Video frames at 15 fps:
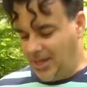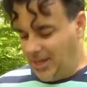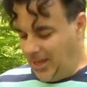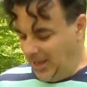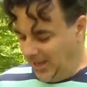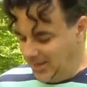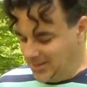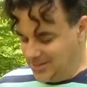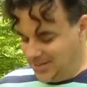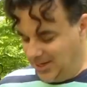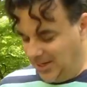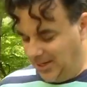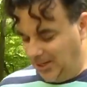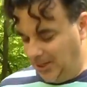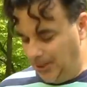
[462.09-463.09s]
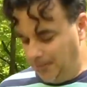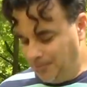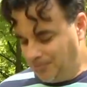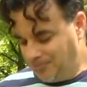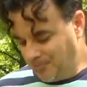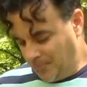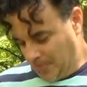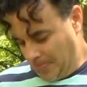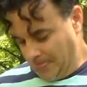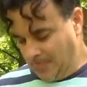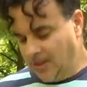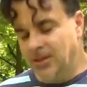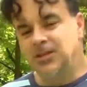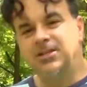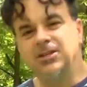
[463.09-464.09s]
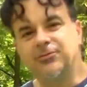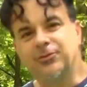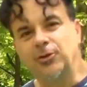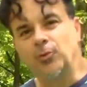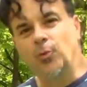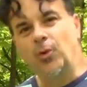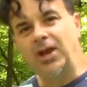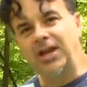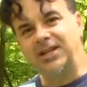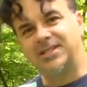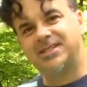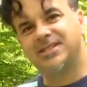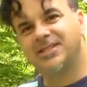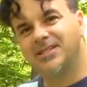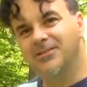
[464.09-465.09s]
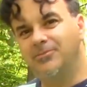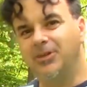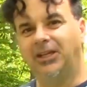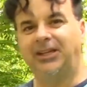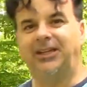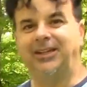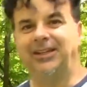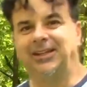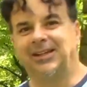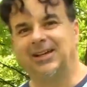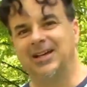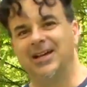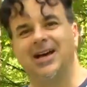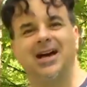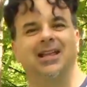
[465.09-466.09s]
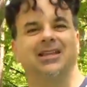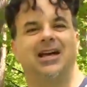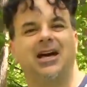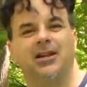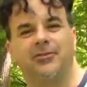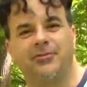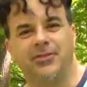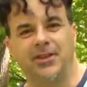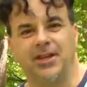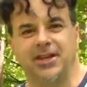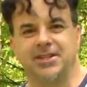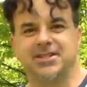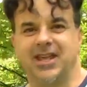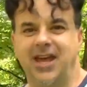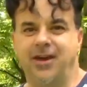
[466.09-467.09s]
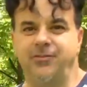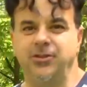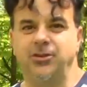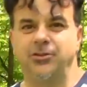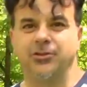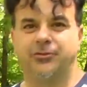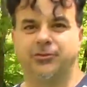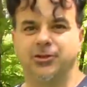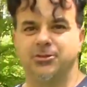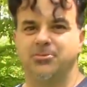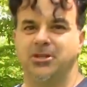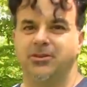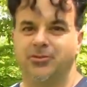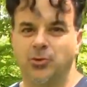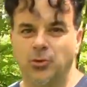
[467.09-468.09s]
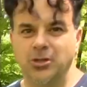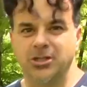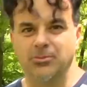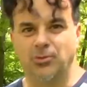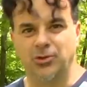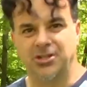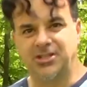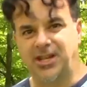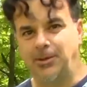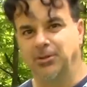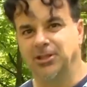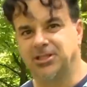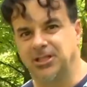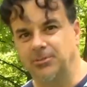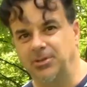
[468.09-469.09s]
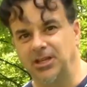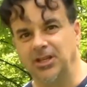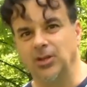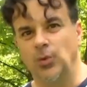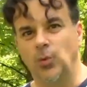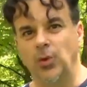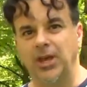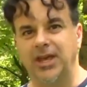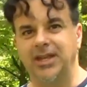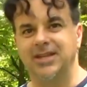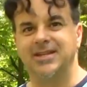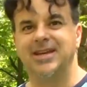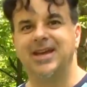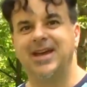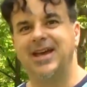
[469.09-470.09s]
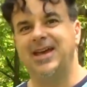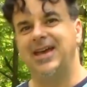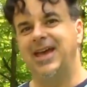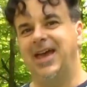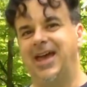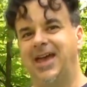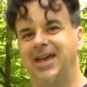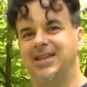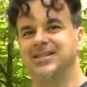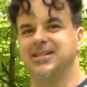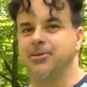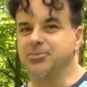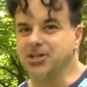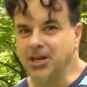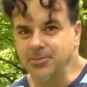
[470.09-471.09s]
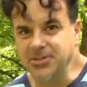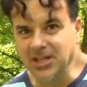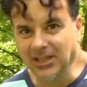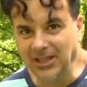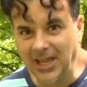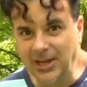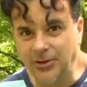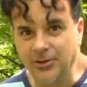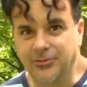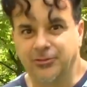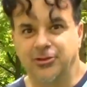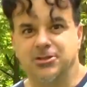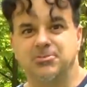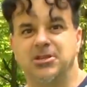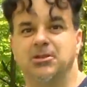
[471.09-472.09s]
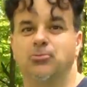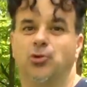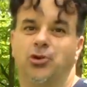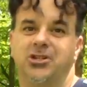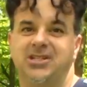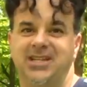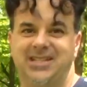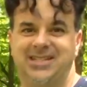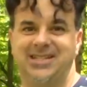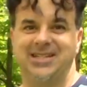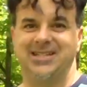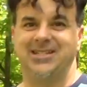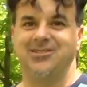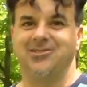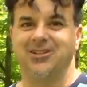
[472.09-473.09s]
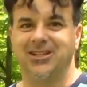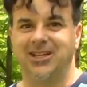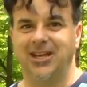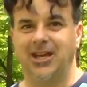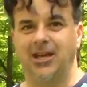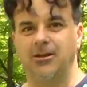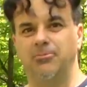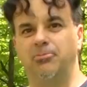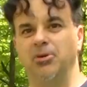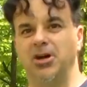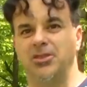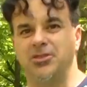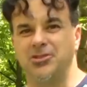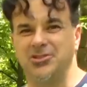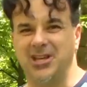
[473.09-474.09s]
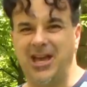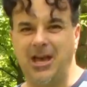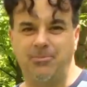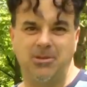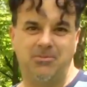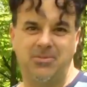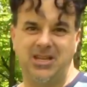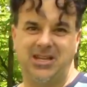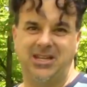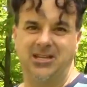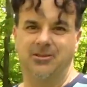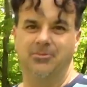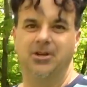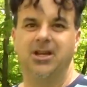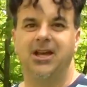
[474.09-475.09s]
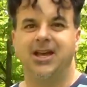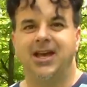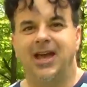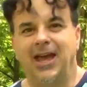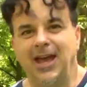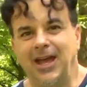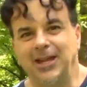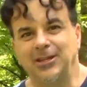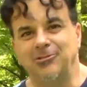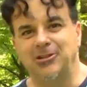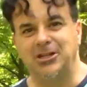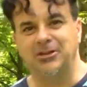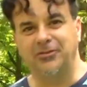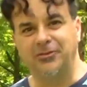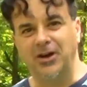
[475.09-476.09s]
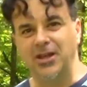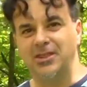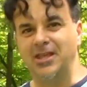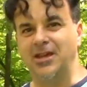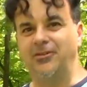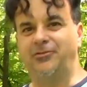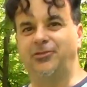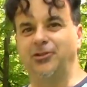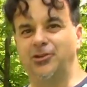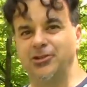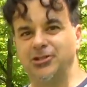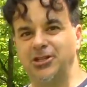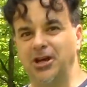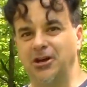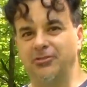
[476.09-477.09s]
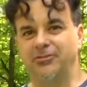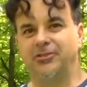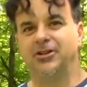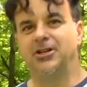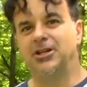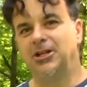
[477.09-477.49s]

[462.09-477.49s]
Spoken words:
And different weights mean a lot of things. The heavier the Frisbee, of course, the more stable it's going to be in the wind. And sometimes the lighter the Frisbee, the more distance you can get. But there's a happy medium, and you need to find that for yourself.